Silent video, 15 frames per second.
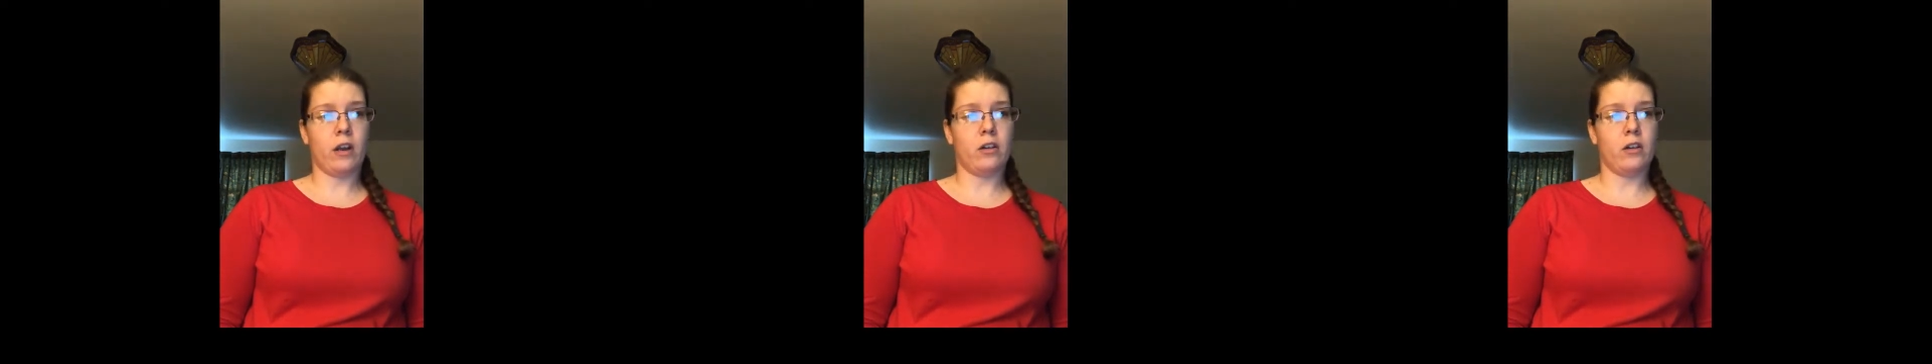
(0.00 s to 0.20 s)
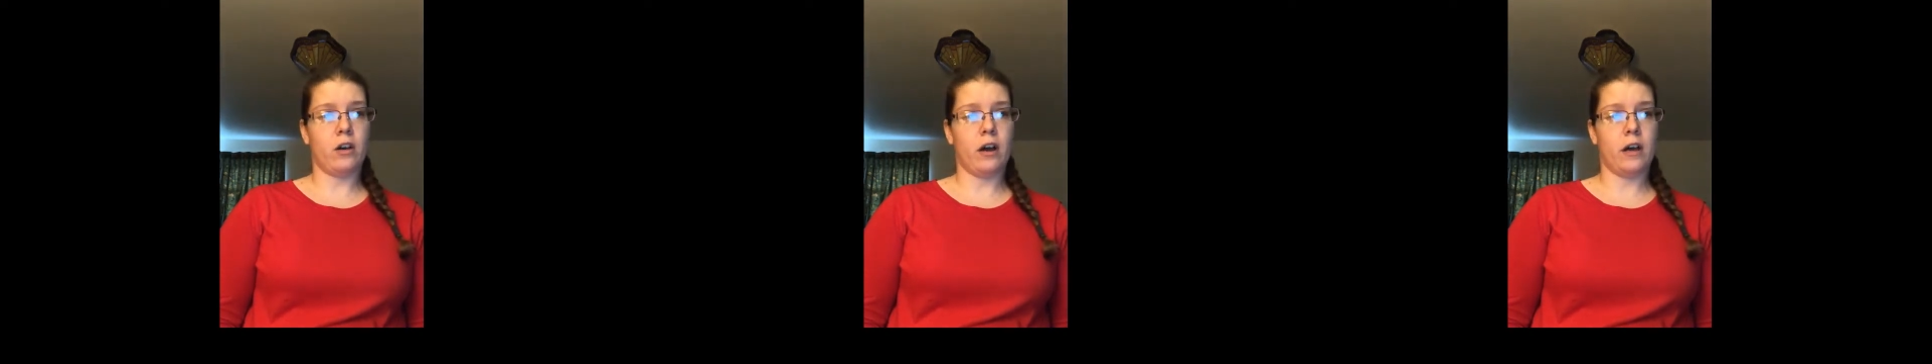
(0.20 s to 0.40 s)

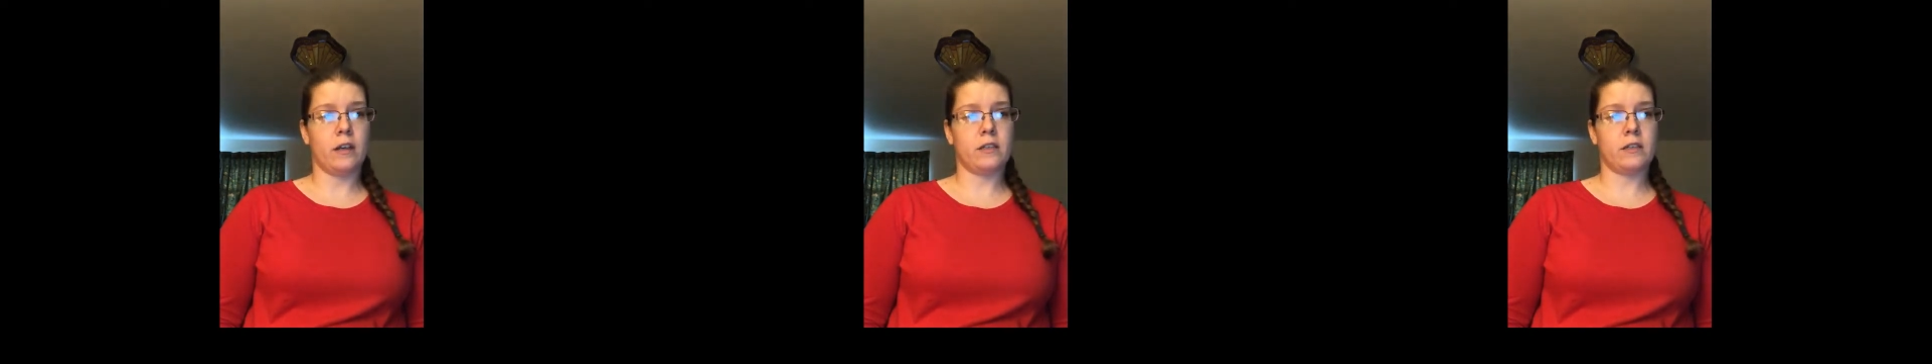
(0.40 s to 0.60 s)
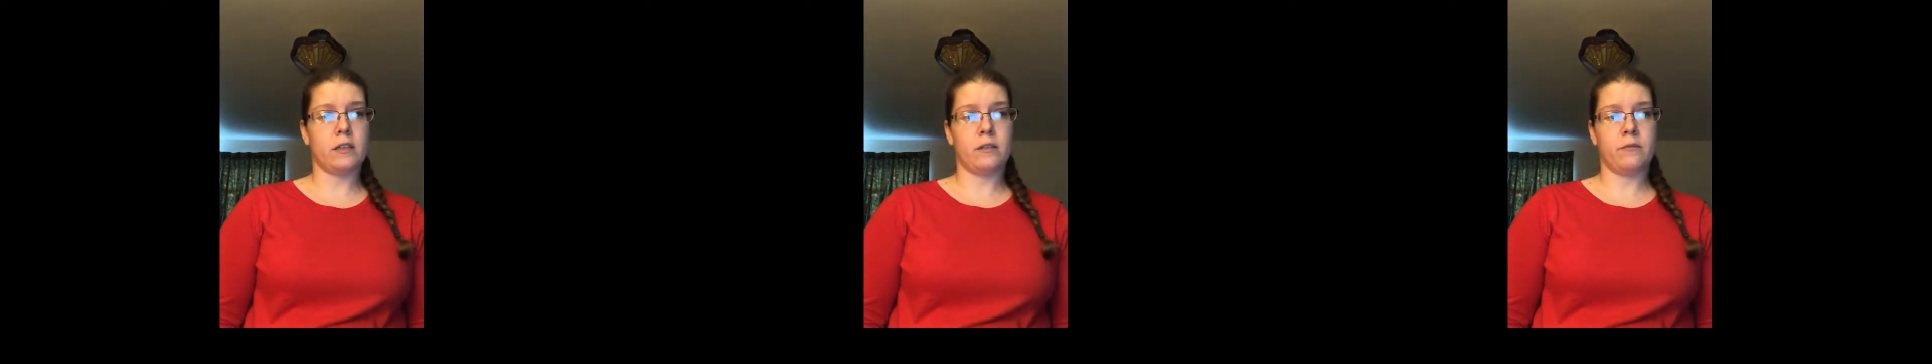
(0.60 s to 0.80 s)

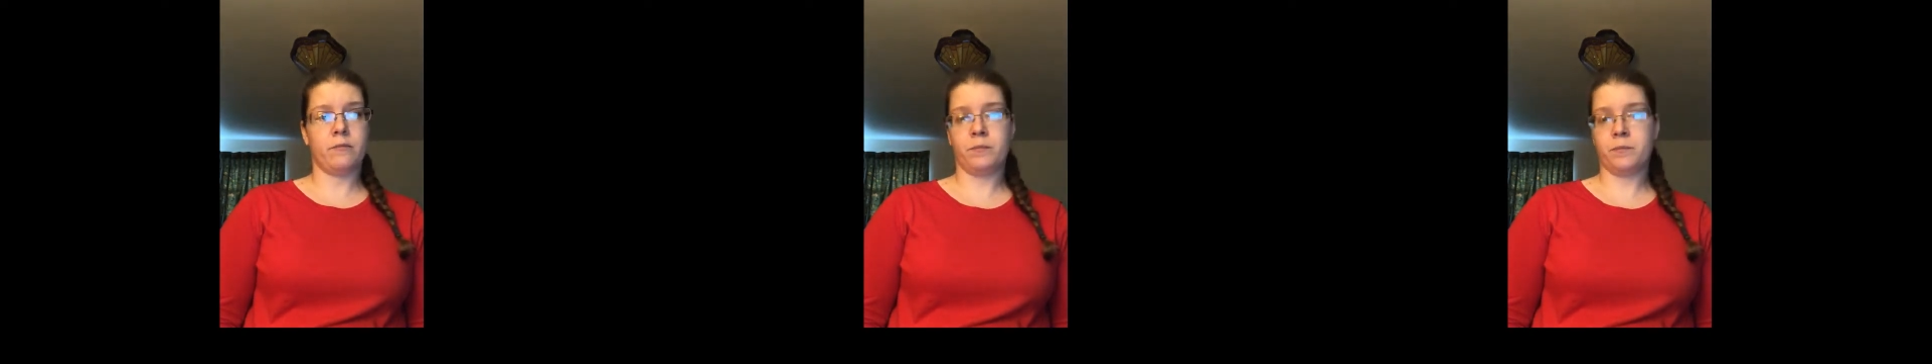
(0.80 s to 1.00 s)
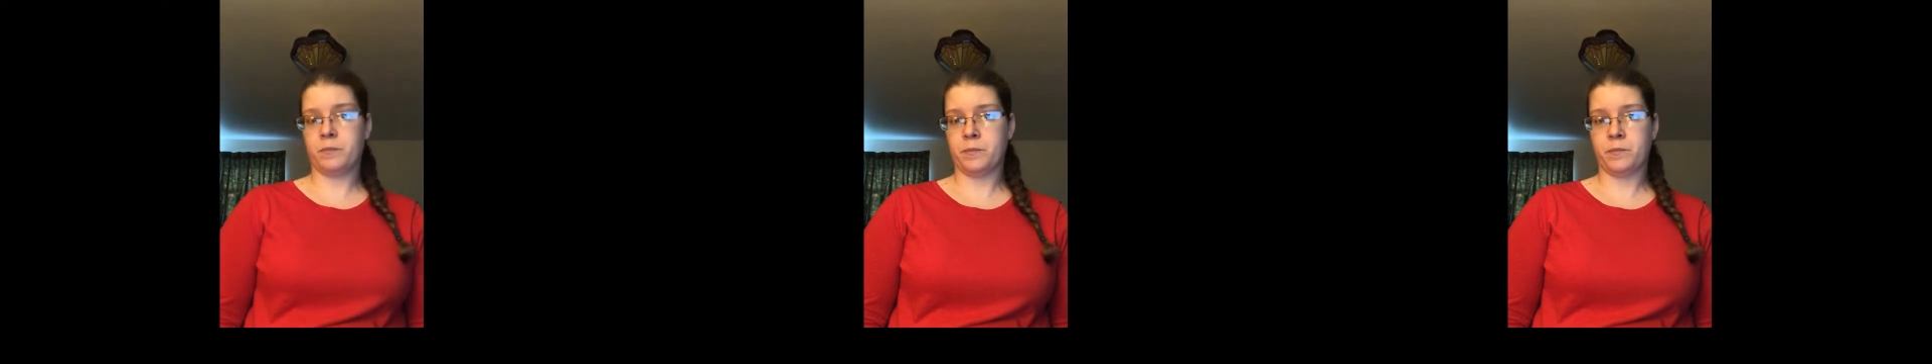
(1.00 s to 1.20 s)
cloths,
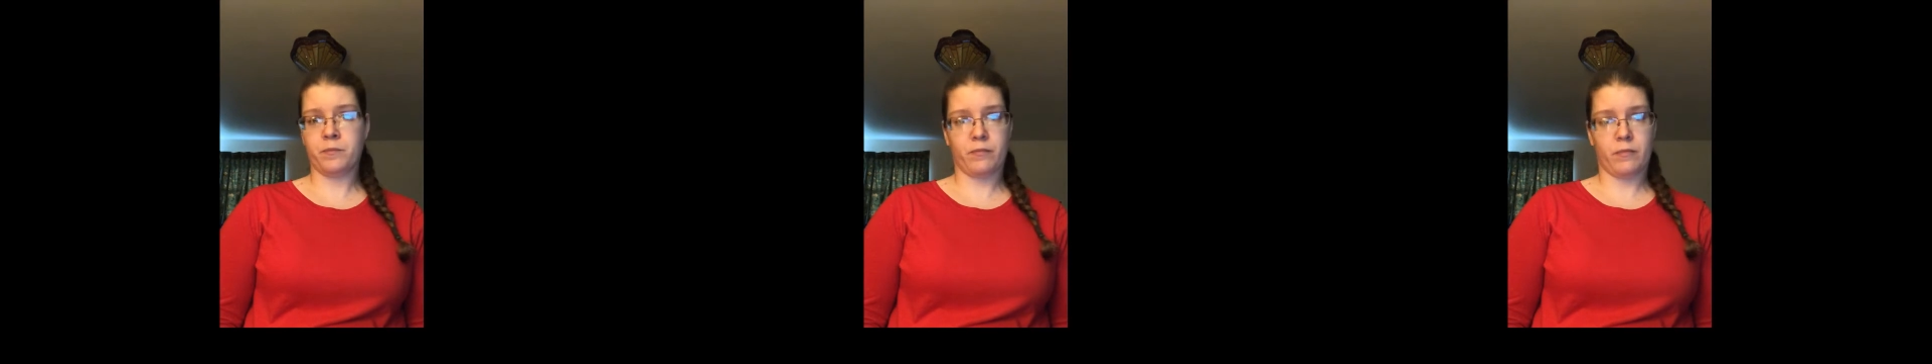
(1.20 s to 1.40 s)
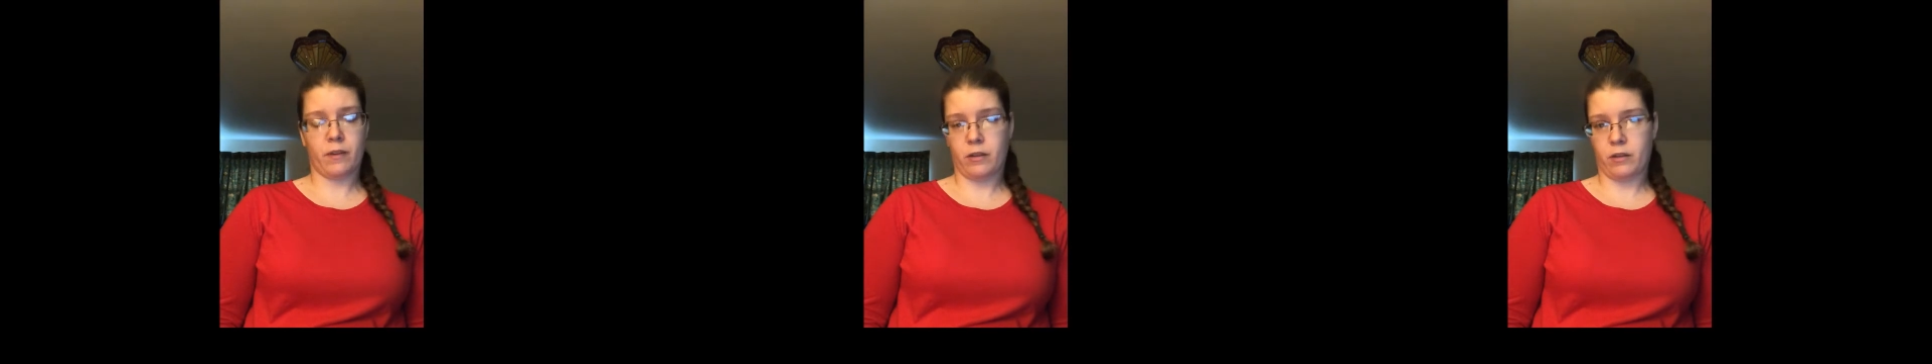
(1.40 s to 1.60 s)

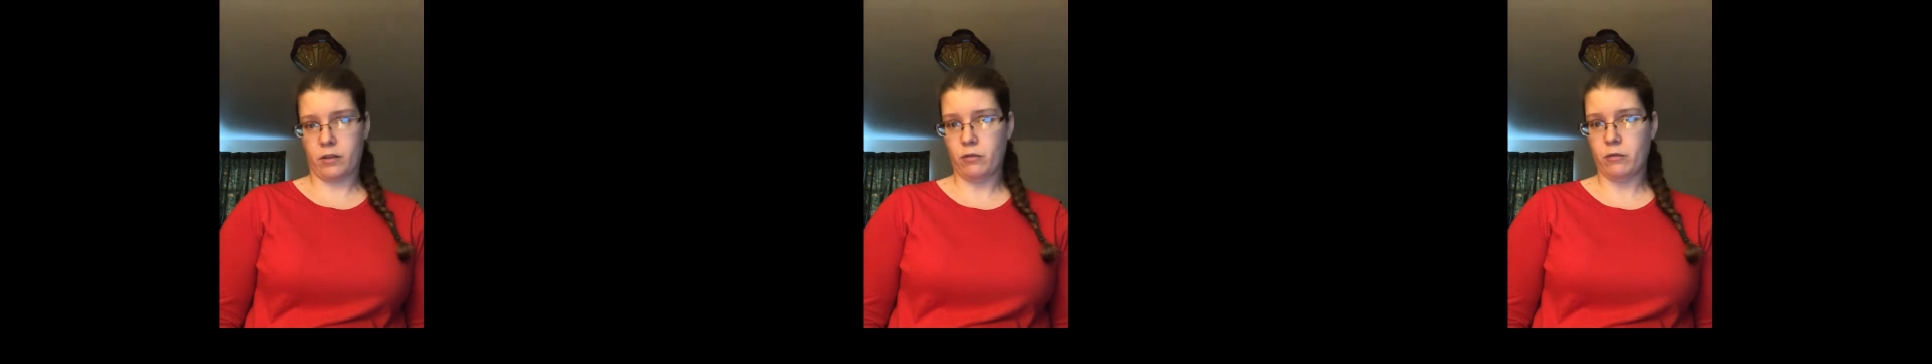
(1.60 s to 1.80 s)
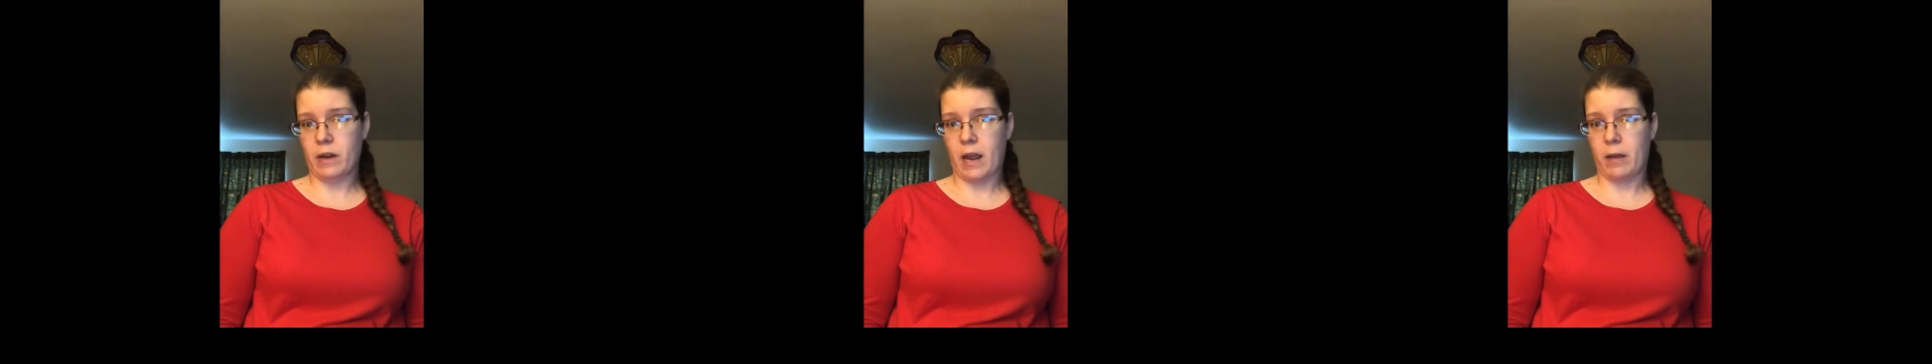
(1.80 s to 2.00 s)

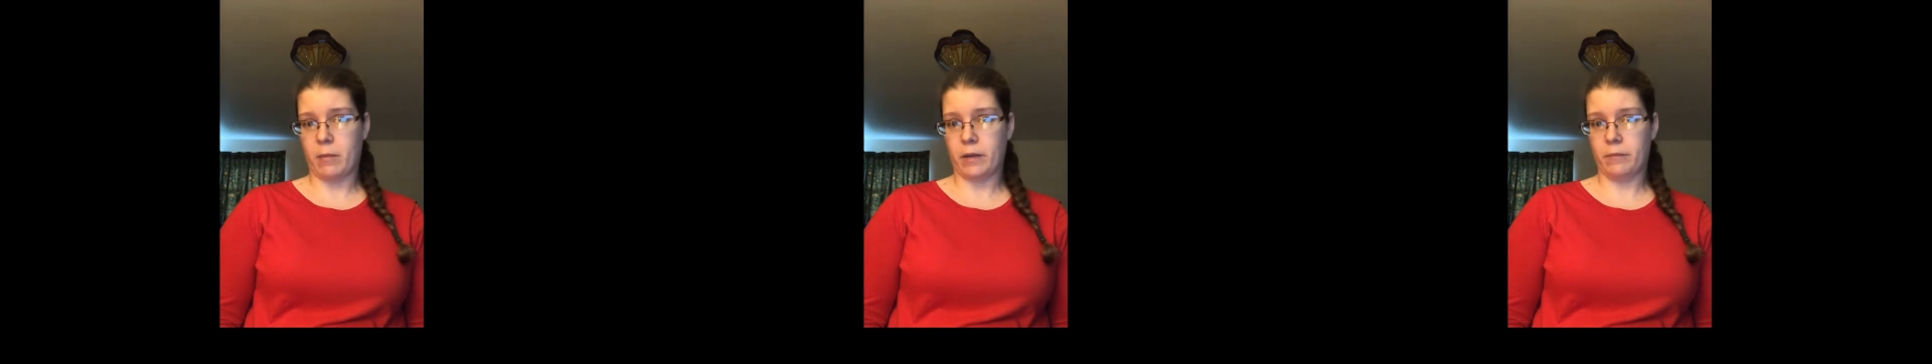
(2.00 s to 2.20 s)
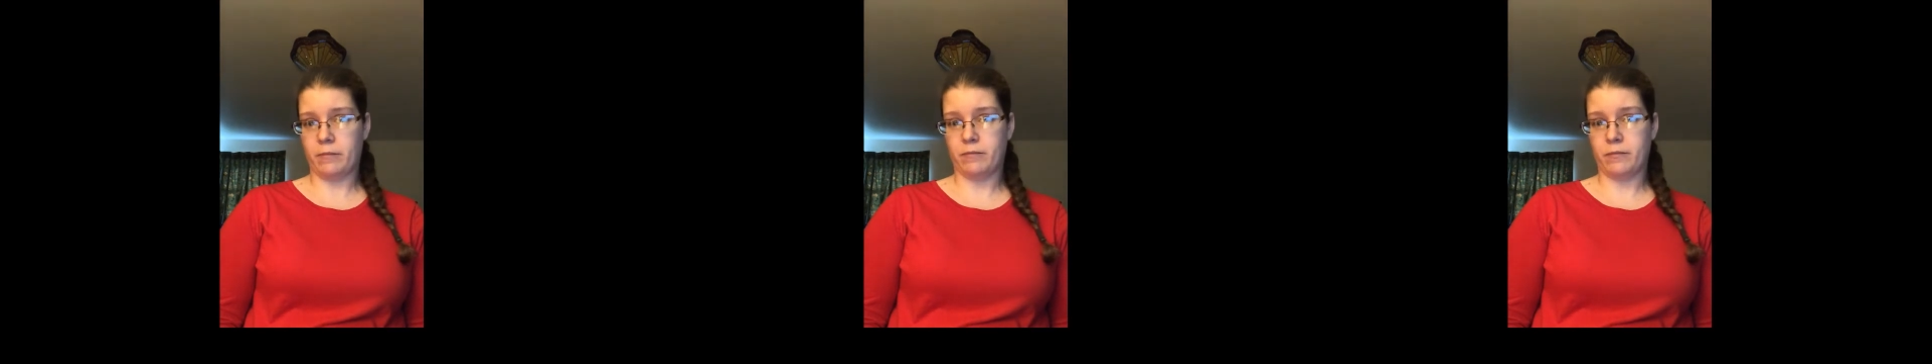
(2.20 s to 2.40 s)
you name
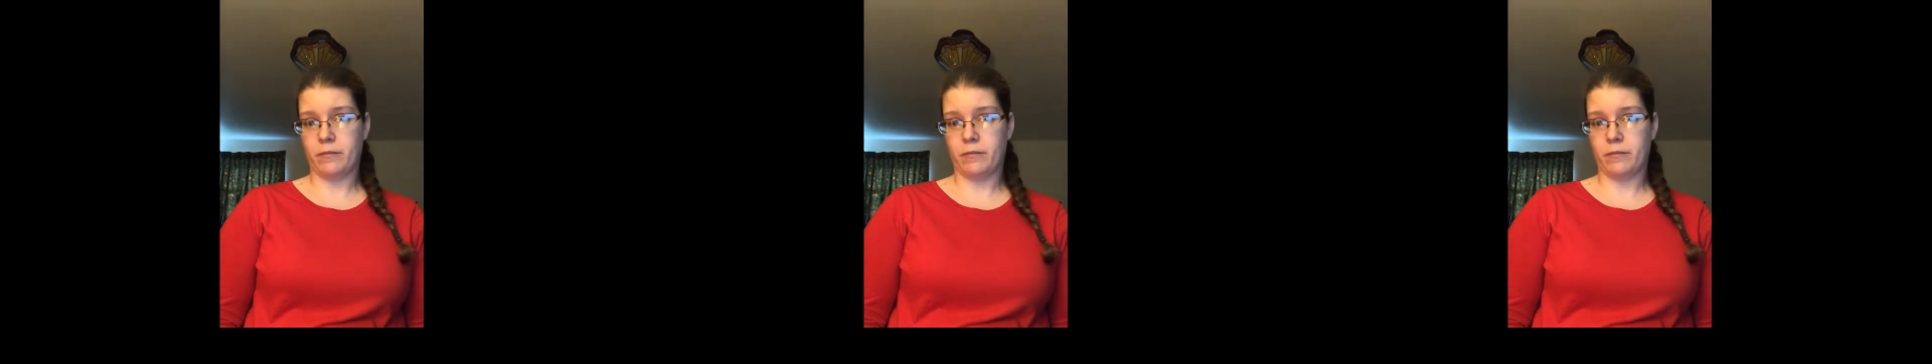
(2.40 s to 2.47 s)
it.